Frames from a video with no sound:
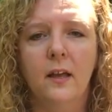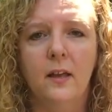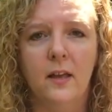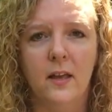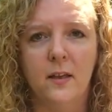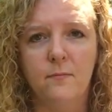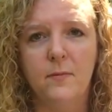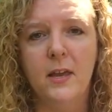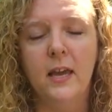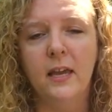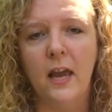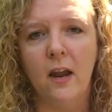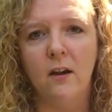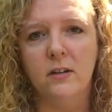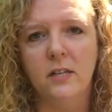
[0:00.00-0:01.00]
It being
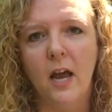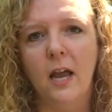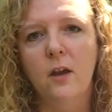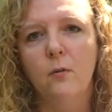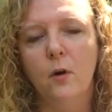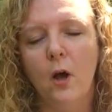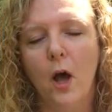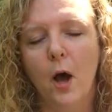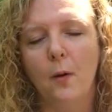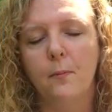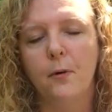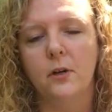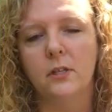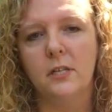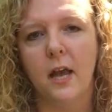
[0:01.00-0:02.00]
airtight will help
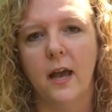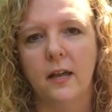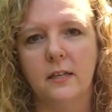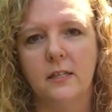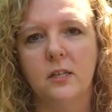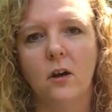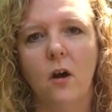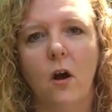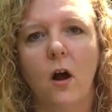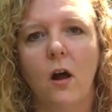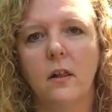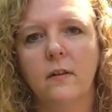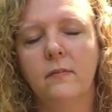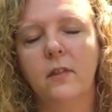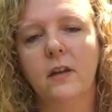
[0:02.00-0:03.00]
protect
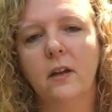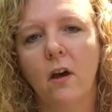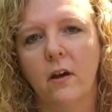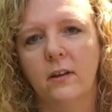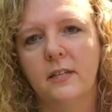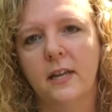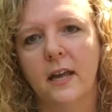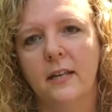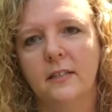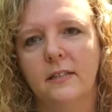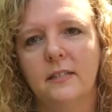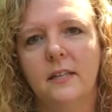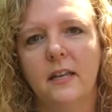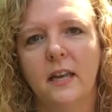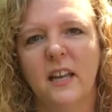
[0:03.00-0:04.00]
all of the
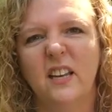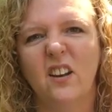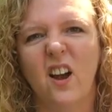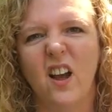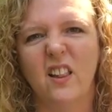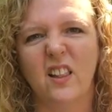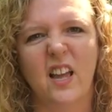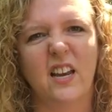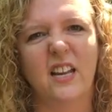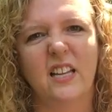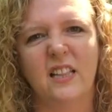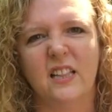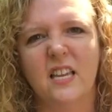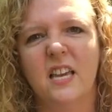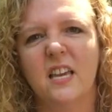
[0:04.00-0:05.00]
contents and not let it
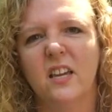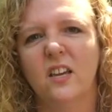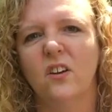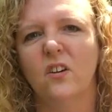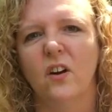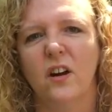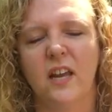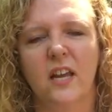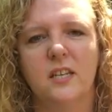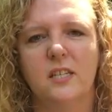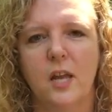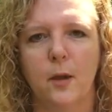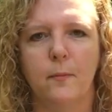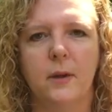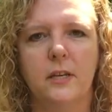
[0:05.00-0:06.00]
leak or get
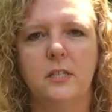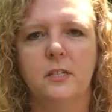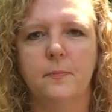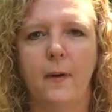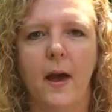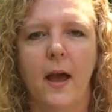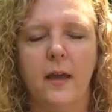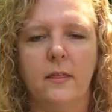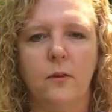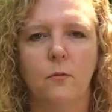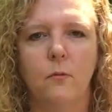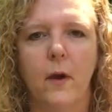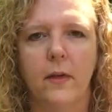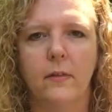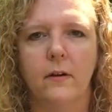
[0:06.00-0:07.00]
damaged by the
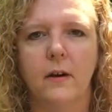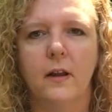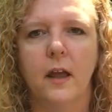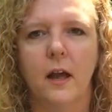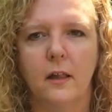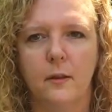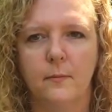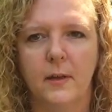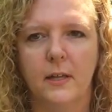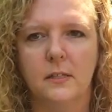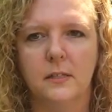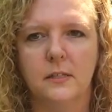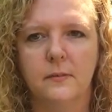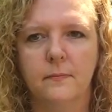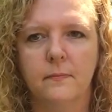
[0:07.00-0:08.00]
weather and
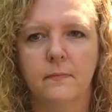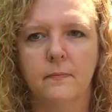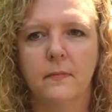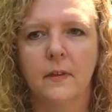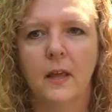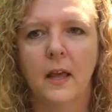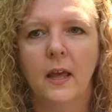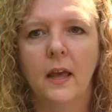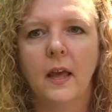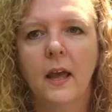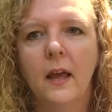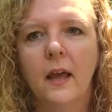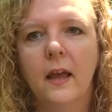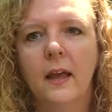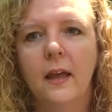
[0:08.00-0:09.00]
elements.
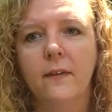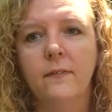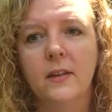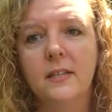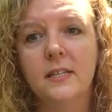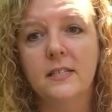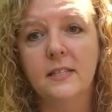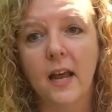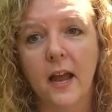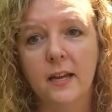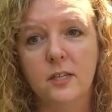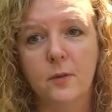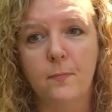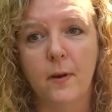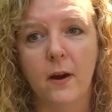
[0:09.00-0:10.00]
If you decide
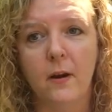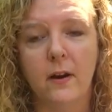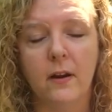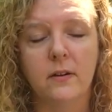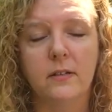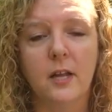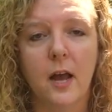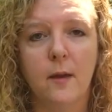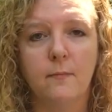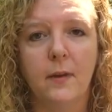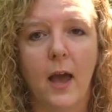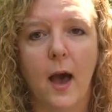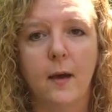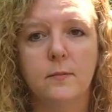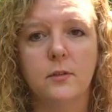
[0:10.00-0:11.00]
to bury your time
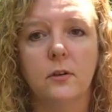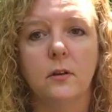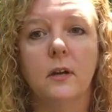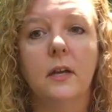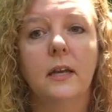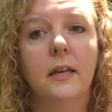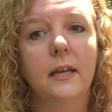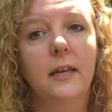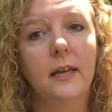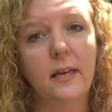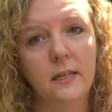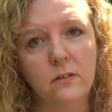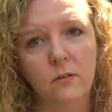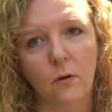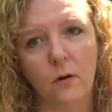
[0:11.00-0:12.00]
capsule
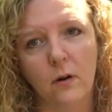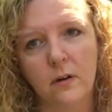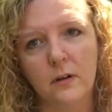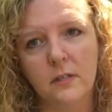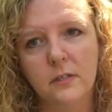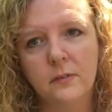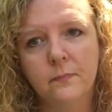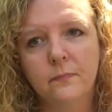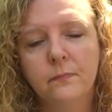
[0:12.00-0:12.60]
indoors,